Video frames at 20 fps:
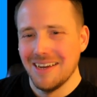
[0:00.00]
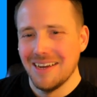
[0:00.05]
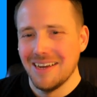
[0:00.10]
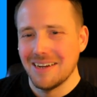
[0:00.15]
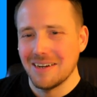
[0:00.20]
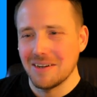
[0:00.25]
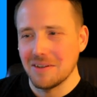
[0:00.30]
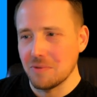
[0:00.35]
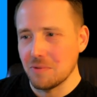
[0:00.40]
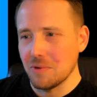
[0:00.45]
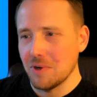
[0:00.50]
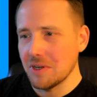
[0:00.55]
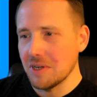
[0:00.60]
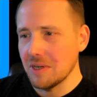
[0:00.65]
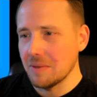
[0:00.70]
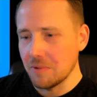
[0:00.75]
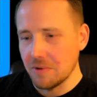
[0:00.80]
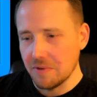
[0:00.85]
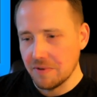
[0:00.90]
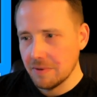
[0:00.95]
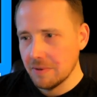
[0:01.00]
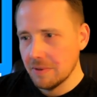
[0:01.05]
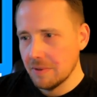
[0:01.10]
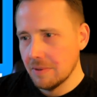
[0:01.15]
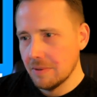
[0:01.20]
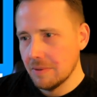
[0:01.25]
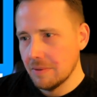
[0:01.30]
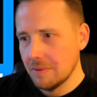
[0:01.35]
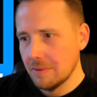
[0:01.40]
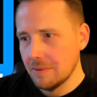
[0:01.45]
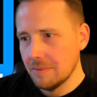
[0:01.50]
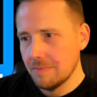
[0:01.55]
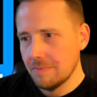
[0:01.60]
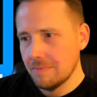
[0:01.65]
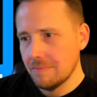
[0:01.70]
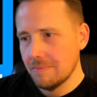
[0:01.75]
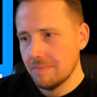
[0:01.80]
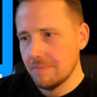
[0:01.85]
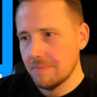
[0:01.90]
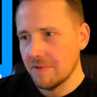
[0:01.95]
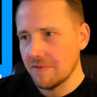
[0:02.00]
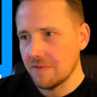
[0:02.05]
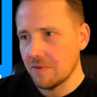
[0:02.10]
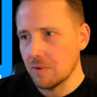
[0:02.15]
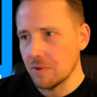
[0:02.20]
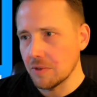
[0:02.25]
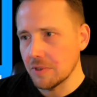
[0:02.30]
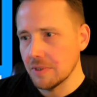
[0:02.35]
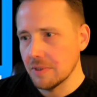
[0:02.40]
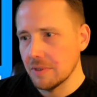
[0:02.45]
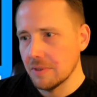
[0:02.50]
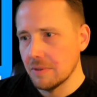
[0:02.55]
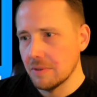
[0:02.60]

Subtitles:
Yeah, the wrong number. Of course.